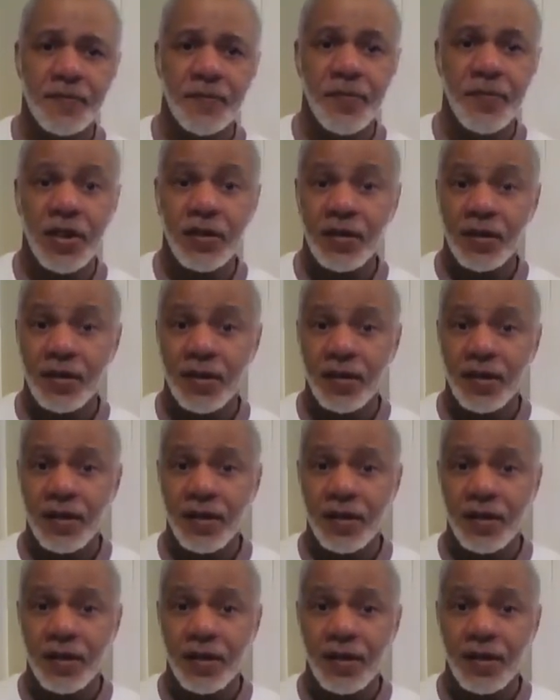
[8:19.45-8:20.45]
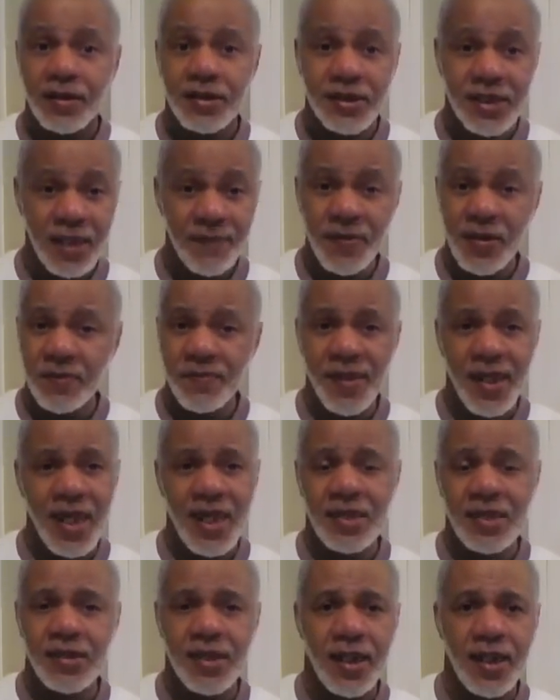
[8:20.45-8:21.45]
But skipping
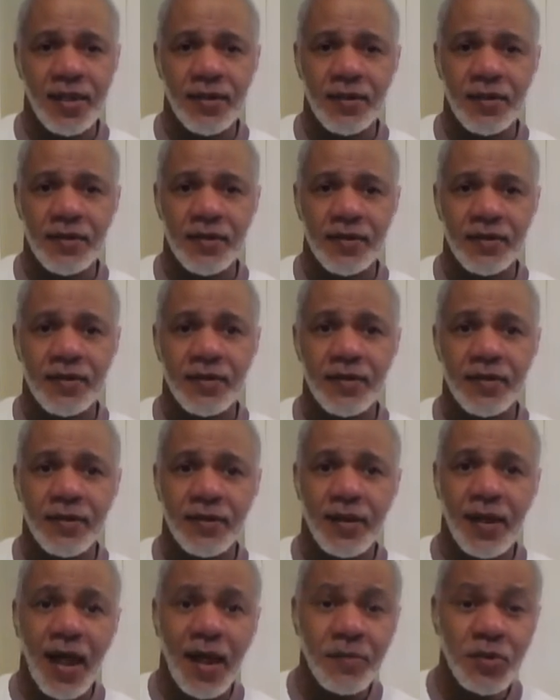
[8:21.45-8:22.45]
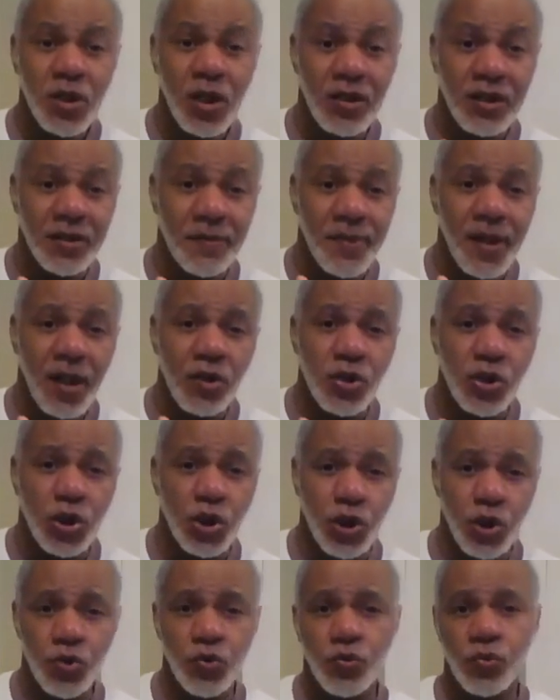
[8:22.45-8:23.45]
past that, I'm talking about
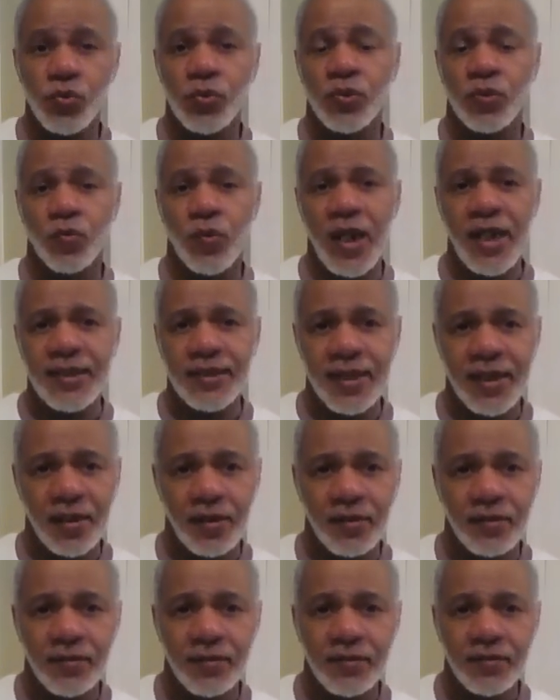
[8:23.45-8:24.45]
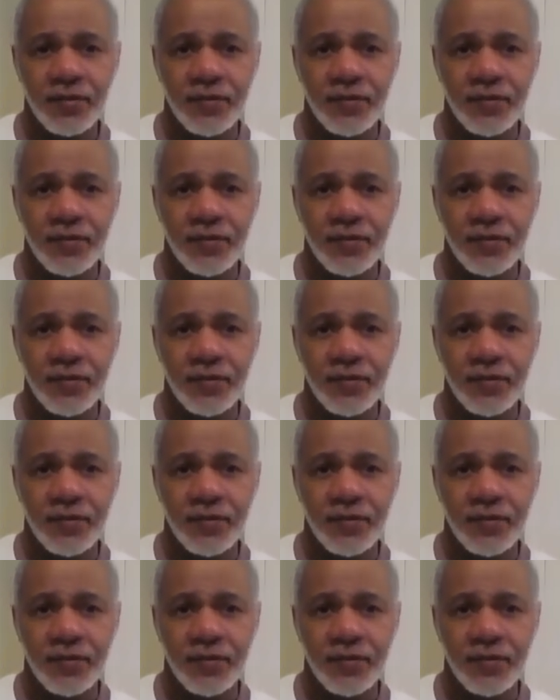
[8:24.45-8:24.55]
you right now.